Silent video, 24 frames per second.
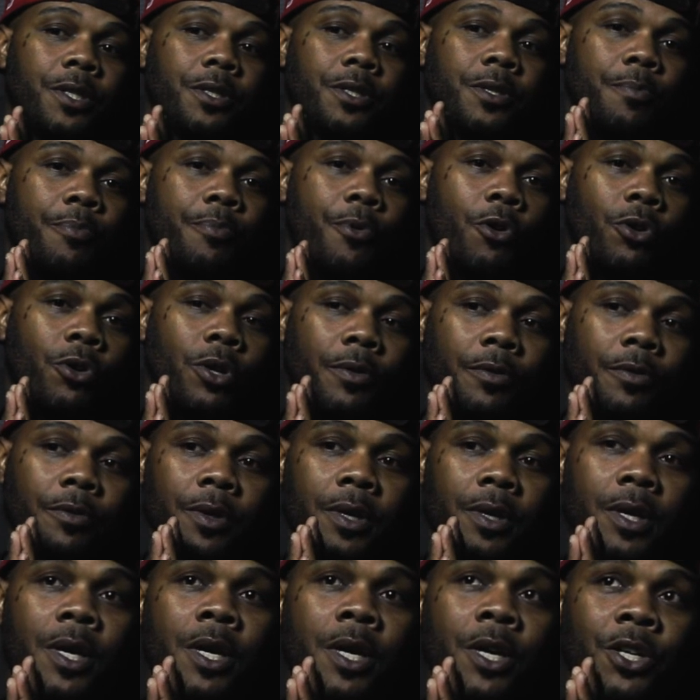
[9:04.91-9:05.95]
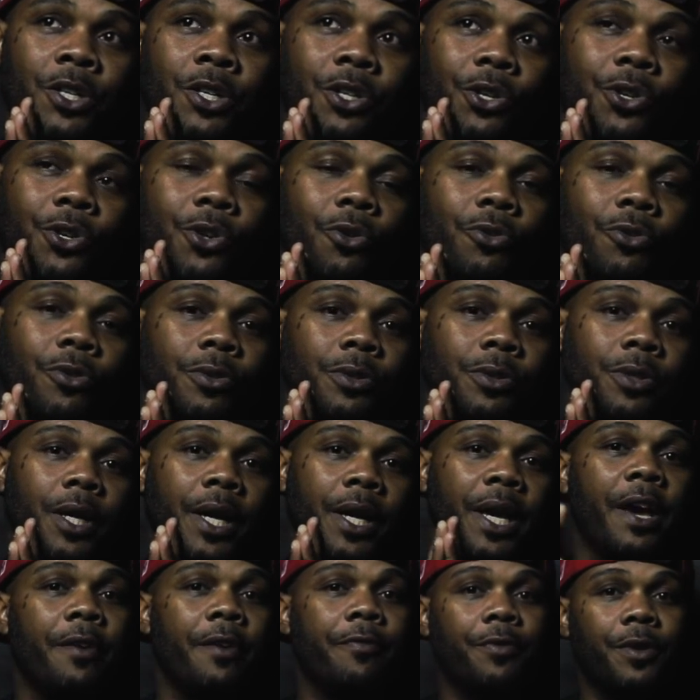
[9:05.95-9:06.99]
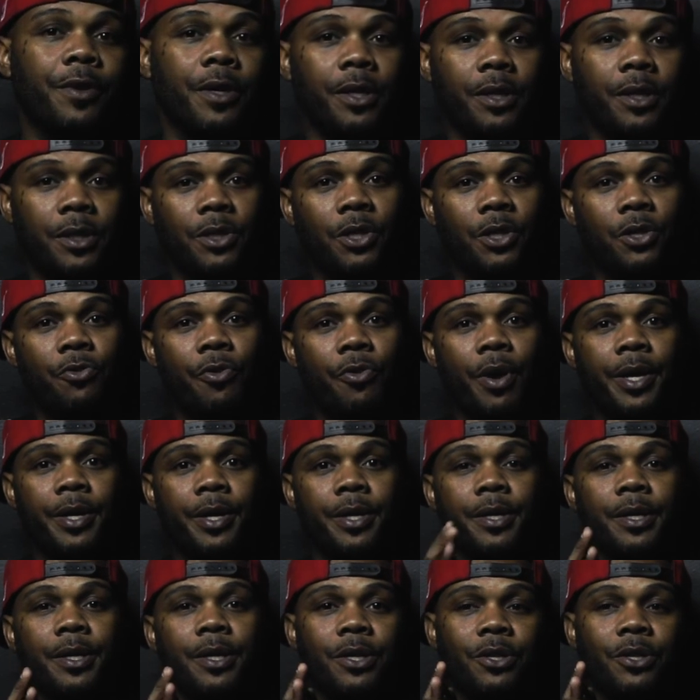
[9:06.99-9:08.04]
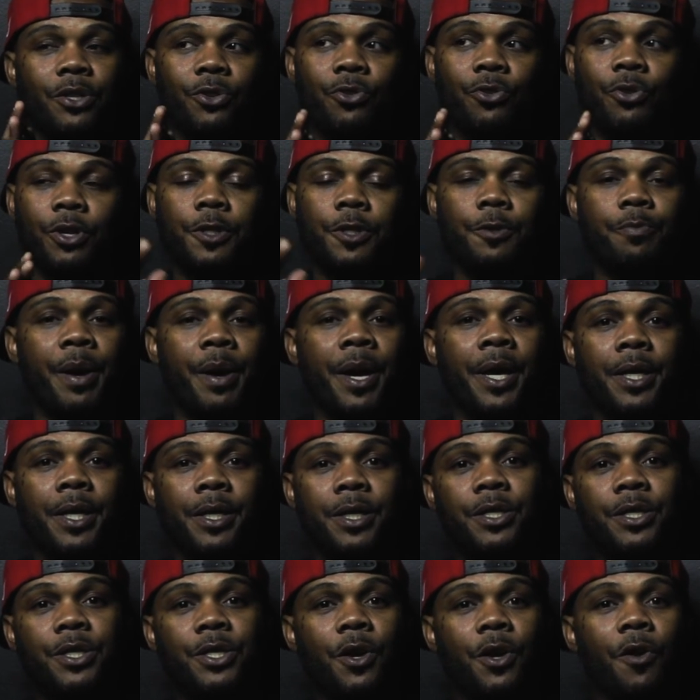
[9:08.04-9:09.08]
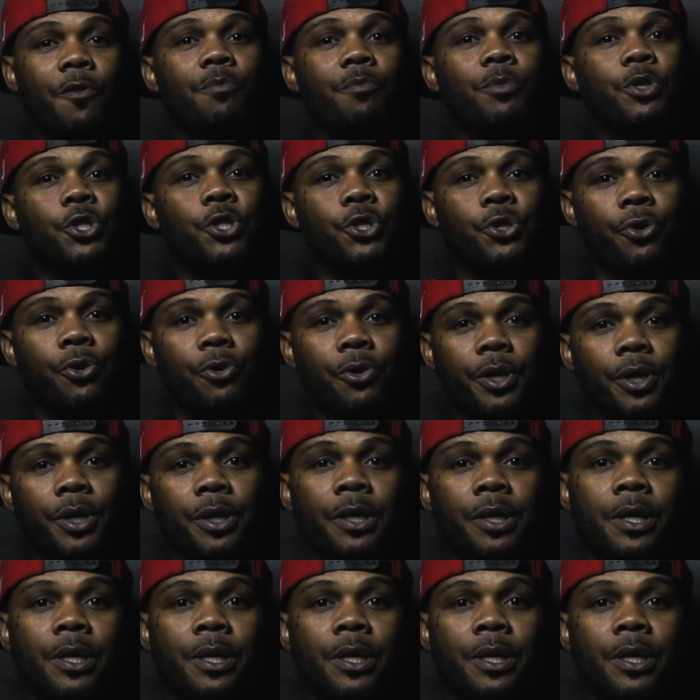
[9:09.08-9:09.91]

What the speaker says: This is a part of, you know, the HefeDaGreat, you know, expanding itself, maturing,